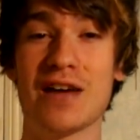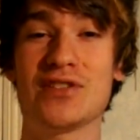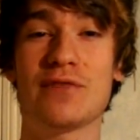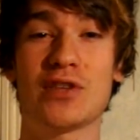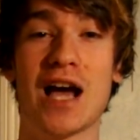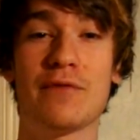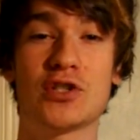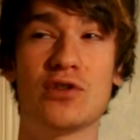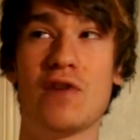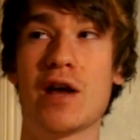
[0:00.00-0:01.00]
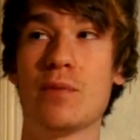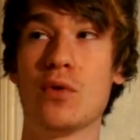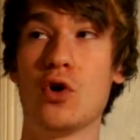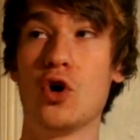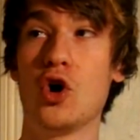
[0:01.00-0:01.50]
It's everything I have with student radio and
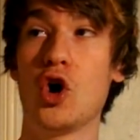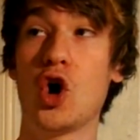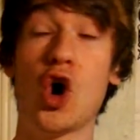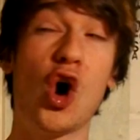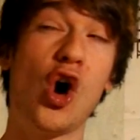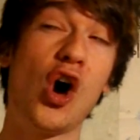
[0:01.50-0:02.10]
more.